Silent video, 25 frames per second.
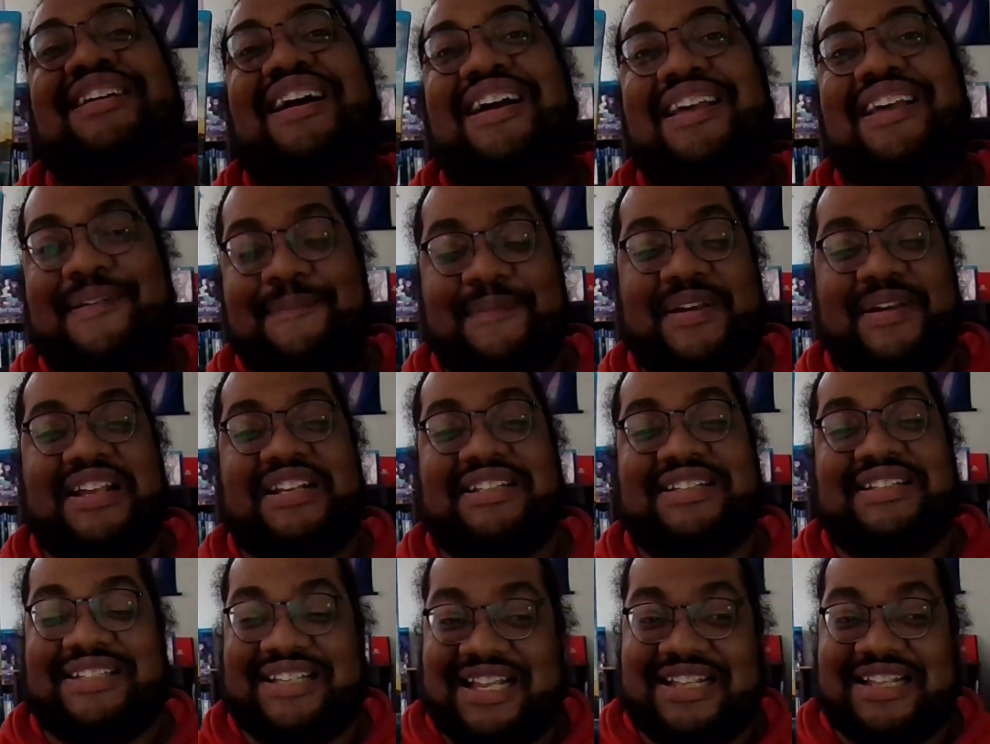it
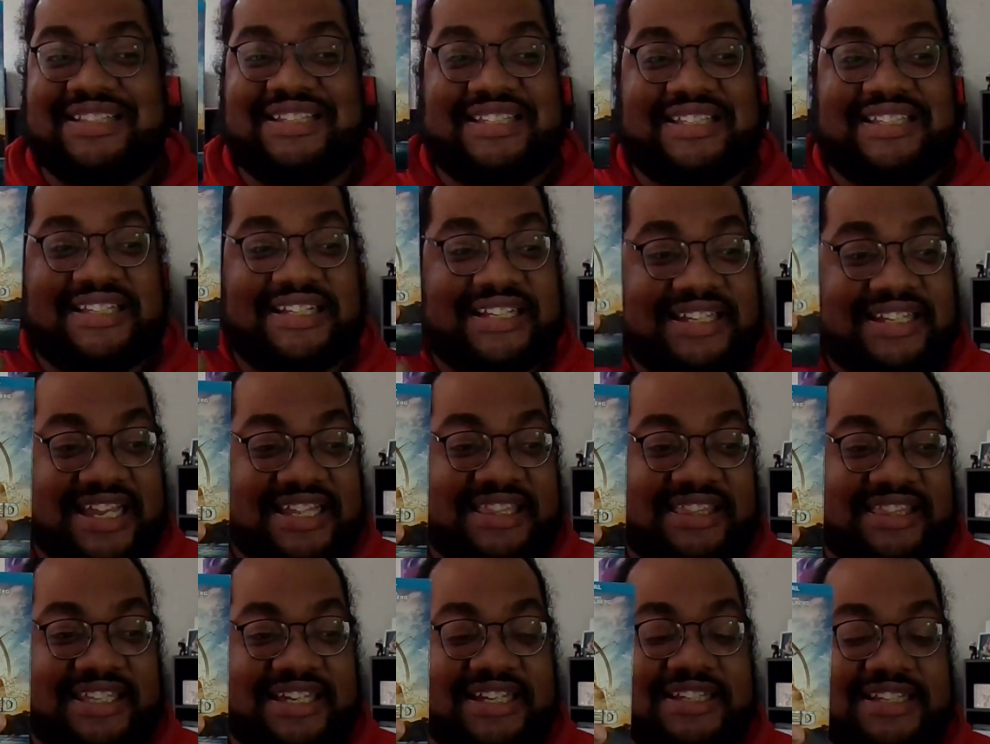makes sense to
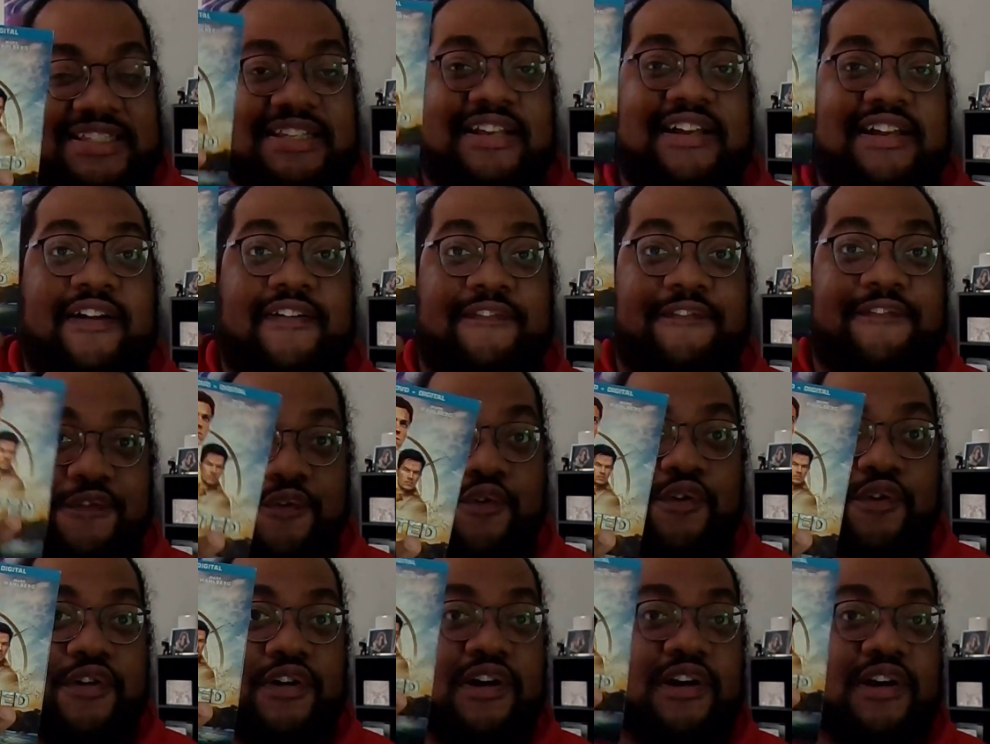get this
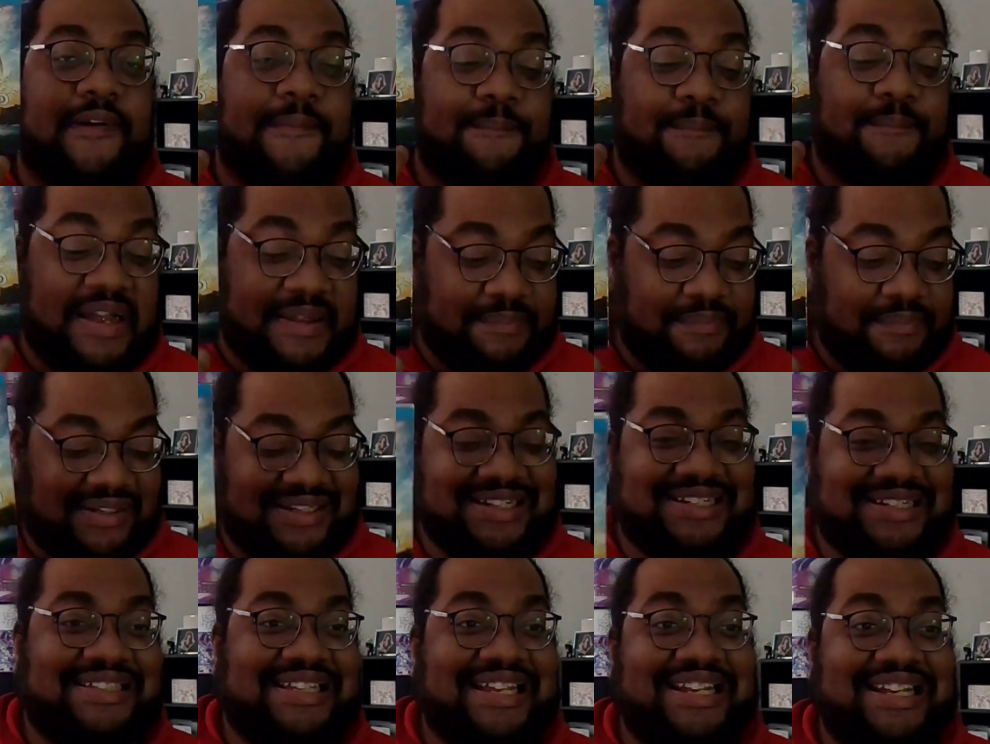for my
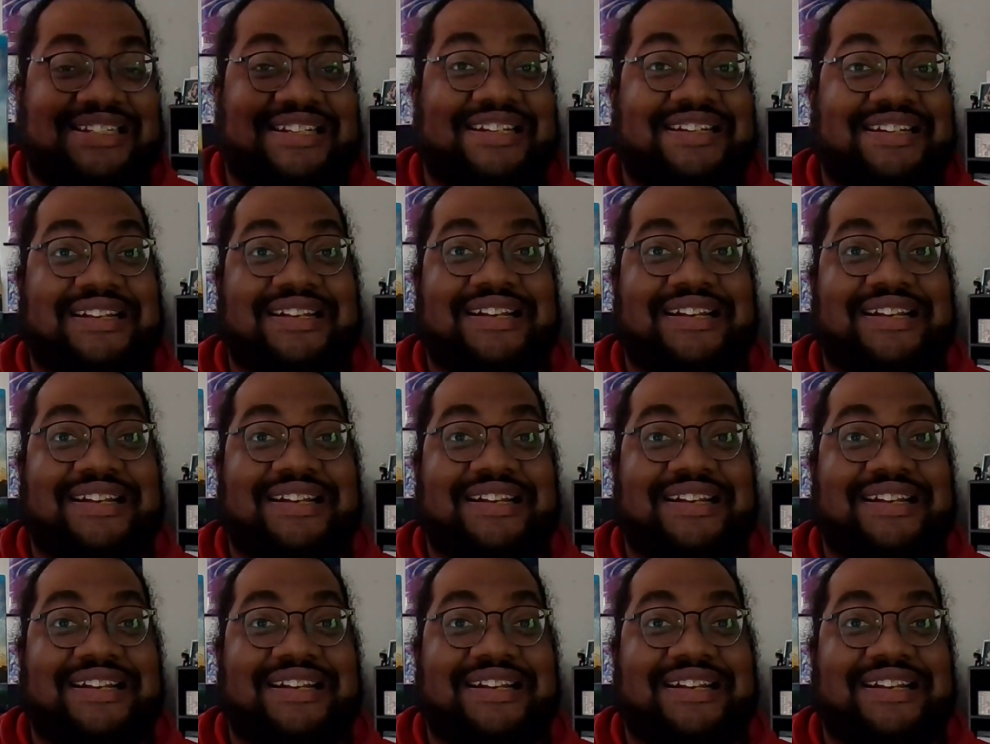PlayStation